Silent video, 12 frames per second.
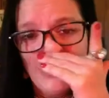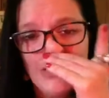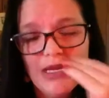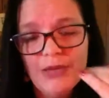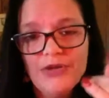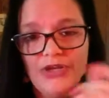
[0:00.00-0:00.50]

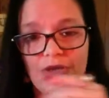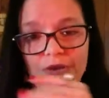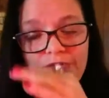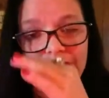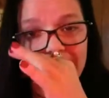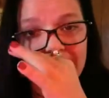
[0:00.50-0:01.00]
And when you go
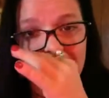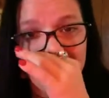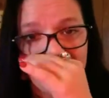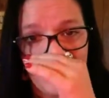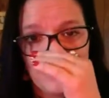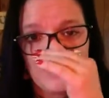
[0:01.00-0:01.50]
through these kind
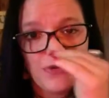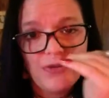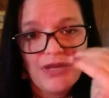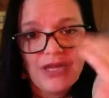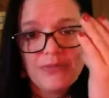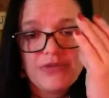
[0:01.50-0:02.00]
of things
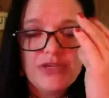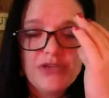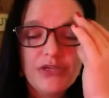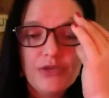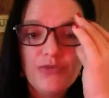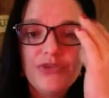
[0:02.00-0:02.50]
growing up,
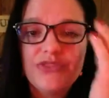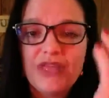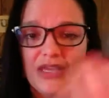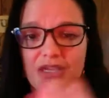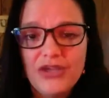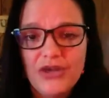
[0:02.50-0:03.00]
we
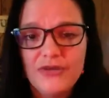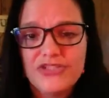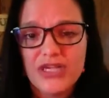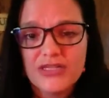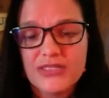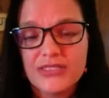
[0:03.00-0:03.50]
think, you know,
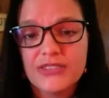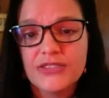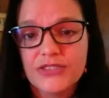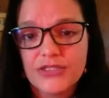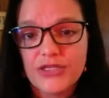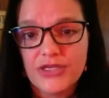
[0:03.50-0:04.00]
justice
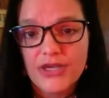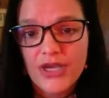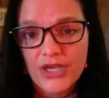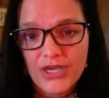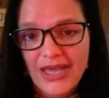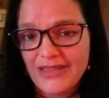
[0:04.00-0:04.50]
is
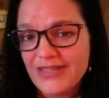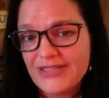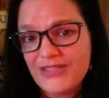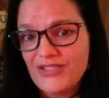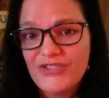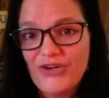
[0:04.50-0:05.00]
at
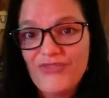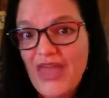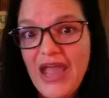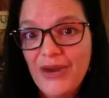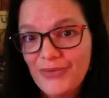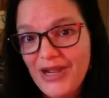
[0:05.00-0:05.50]
least deserve
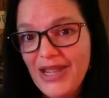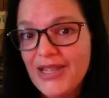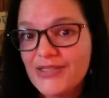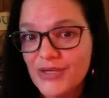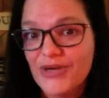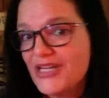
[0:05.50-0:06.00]
that,
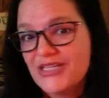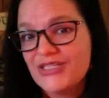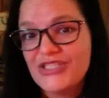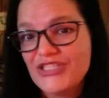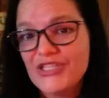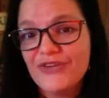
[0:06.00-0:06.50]
right? Don't I just
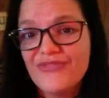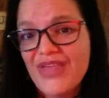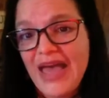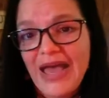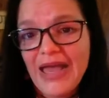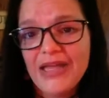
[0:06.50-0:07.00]
deserve
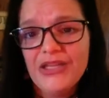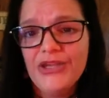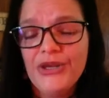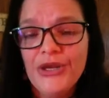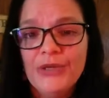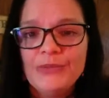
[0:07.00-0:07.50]
that,
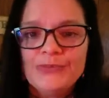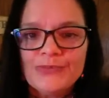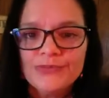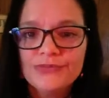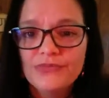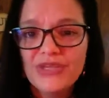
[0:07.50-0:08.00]
you know?
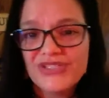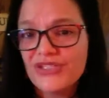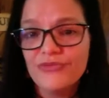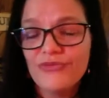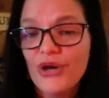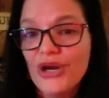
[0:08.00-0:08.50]
But
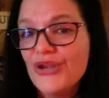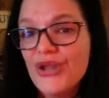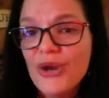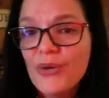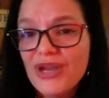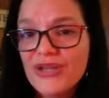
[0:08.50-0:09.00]
so far,
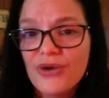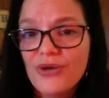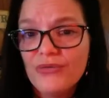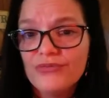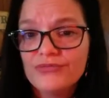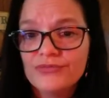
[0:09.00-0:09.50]
no, I
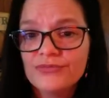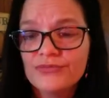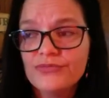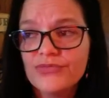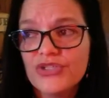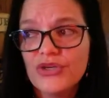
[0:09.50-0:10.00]
don't.
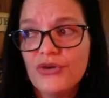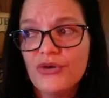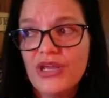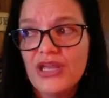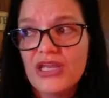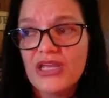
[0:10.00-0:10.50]
So
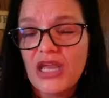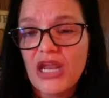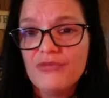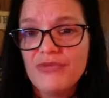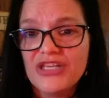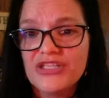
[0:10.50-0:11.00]
it kind
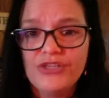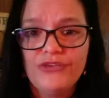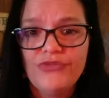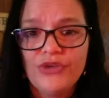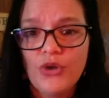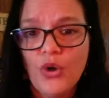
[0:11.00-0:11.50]
of makes you
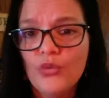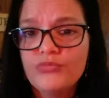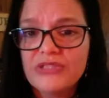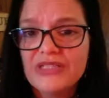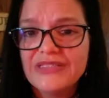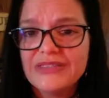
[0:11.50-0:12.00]
feel
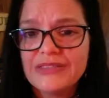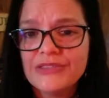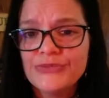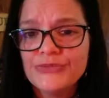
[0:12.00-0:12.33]
hopeless.